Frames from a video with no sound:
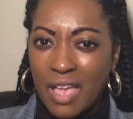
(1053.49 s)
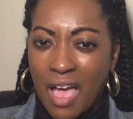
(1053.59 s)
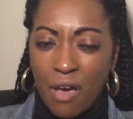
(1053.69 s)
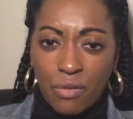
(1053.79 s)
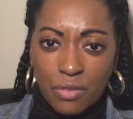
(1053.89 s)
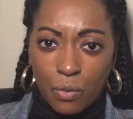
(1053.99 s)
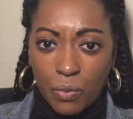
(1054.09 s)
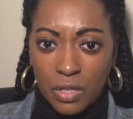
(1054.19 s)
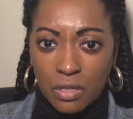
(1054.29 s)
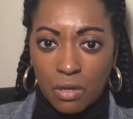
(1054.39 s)
out the
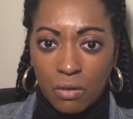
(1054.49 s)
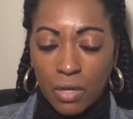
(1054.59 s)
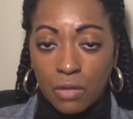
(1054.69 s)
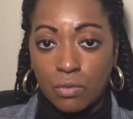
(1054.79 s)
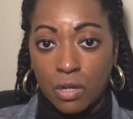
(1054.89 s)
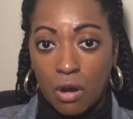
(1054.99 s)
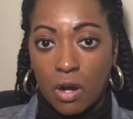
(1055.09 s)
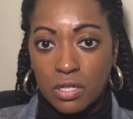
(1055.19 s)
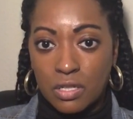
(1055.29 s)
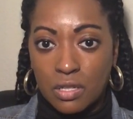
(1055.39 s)
window in
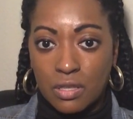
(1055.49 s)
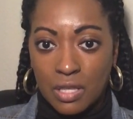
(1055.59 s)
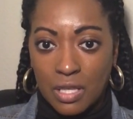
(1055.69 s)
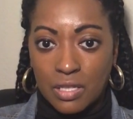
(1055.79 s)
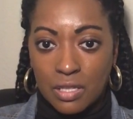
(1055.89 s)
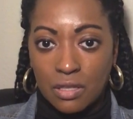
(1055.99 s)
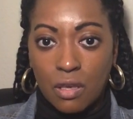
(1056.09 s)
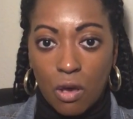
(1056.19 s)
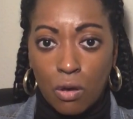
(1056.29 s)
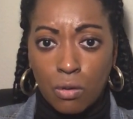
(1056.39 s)
regards to things in the
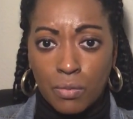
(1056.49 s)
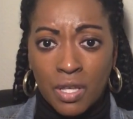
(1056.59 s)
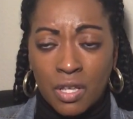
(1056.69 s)
home.